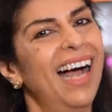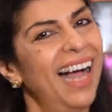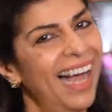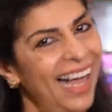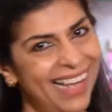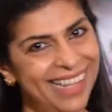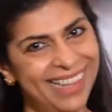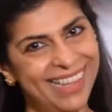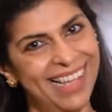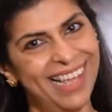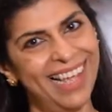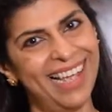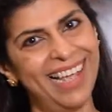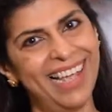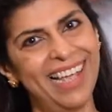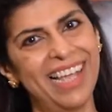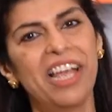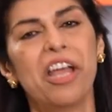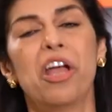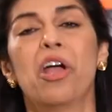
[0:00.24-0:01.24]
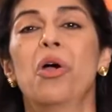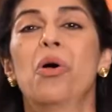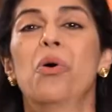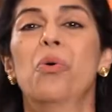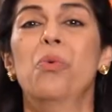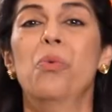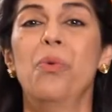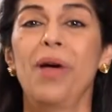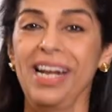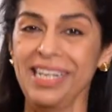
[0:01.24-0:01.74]
Hi there!
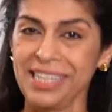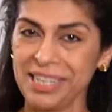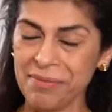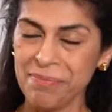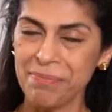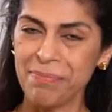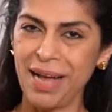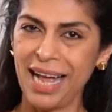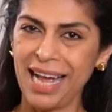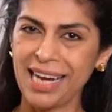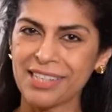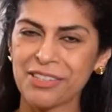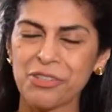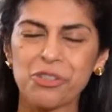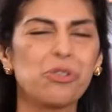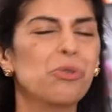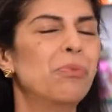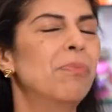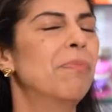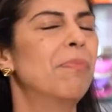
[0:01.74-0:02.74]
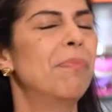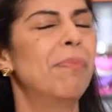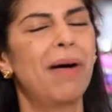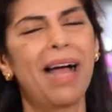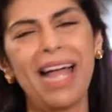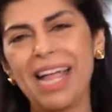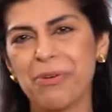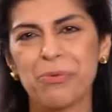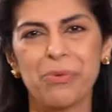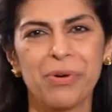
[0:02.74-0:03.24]
Welcome back to
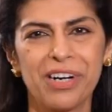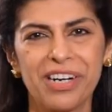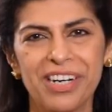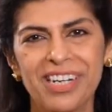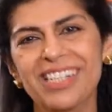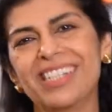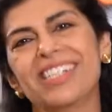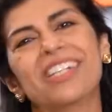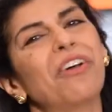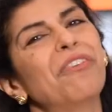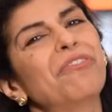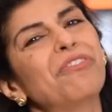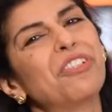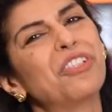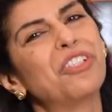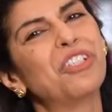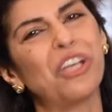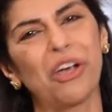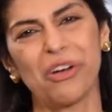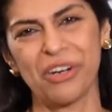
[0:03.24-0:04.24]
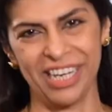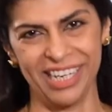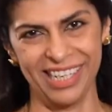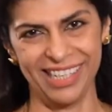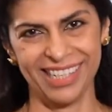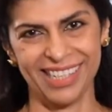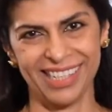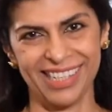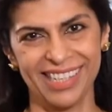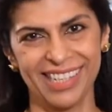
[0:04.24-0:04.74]
my world of
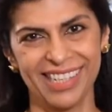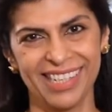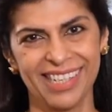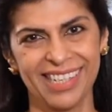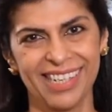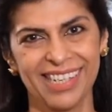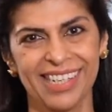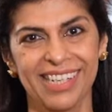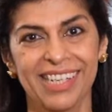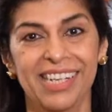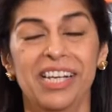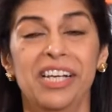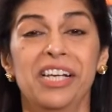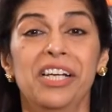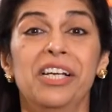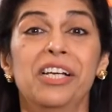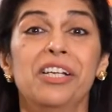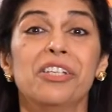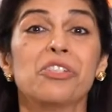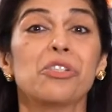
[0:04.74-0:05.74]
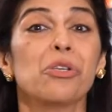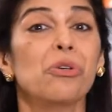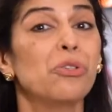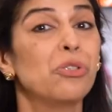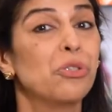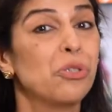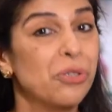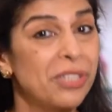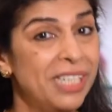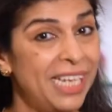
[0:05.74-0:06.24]
chocolate. So
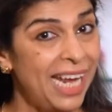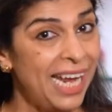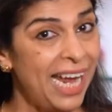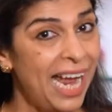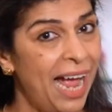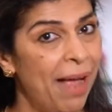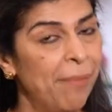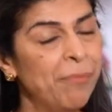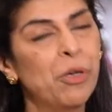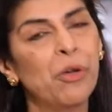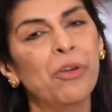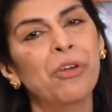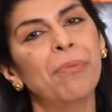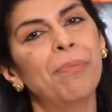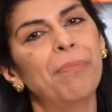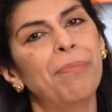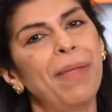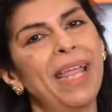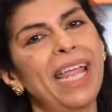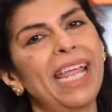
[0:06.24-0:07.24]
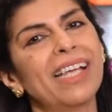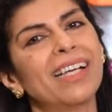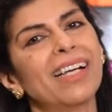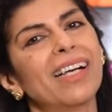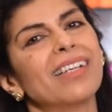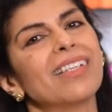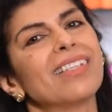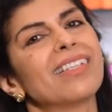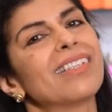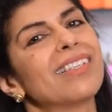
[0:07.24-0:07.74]
today I'm going to bake
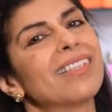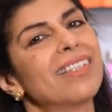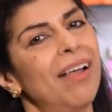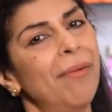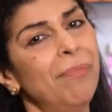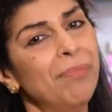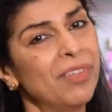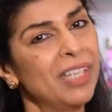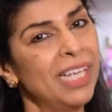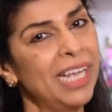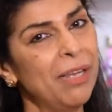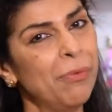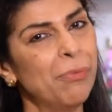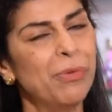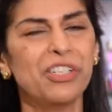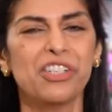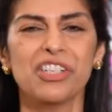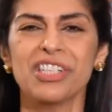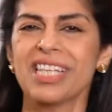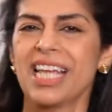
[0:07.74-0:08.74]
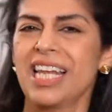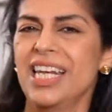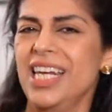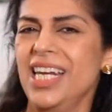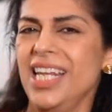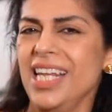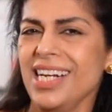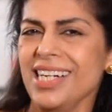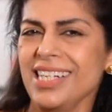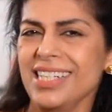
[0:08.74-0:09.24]
something which is a
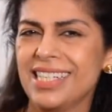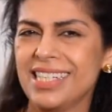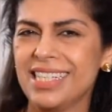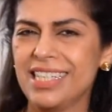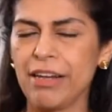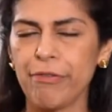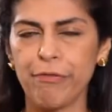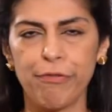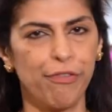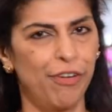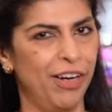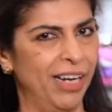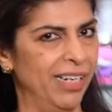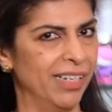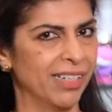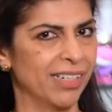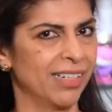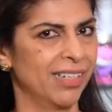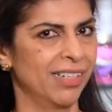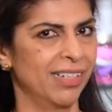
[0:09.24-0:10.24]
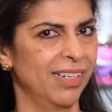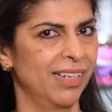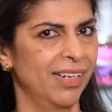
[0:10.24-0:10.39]
little different.